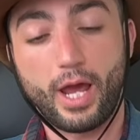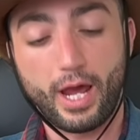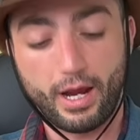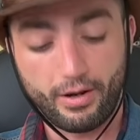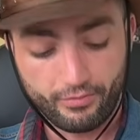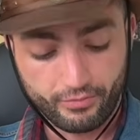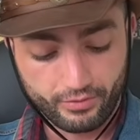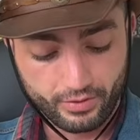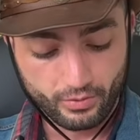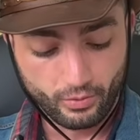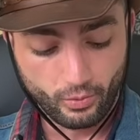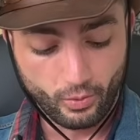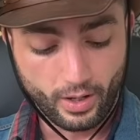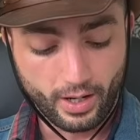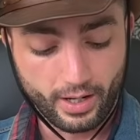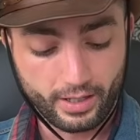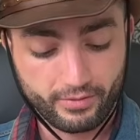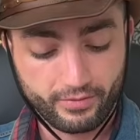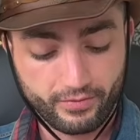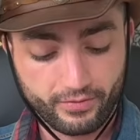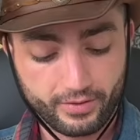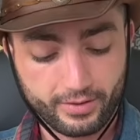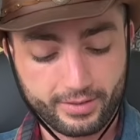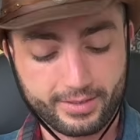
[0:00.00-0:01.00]

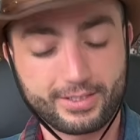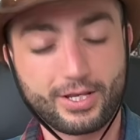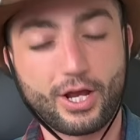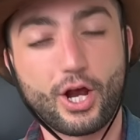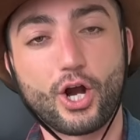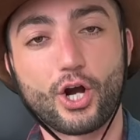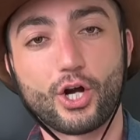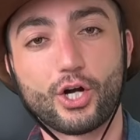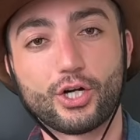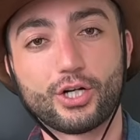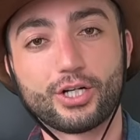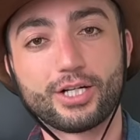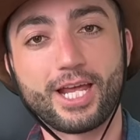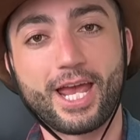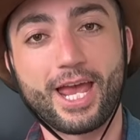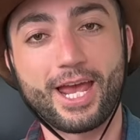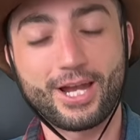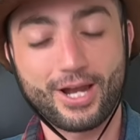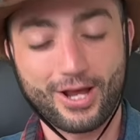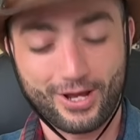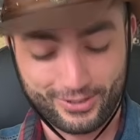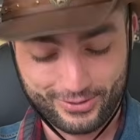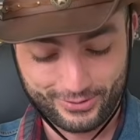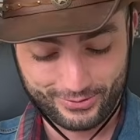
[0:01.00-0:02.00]
everyone feels heard
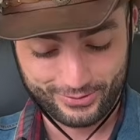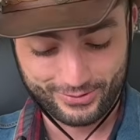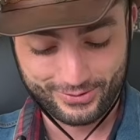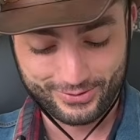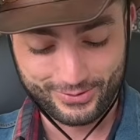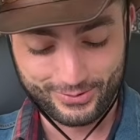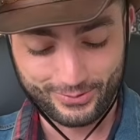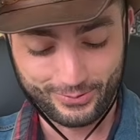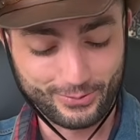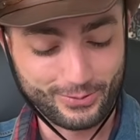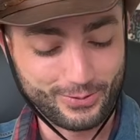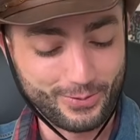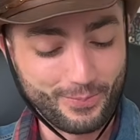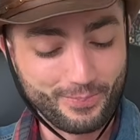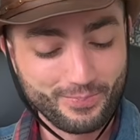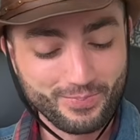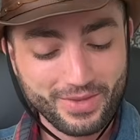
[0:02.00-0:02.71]
and understood.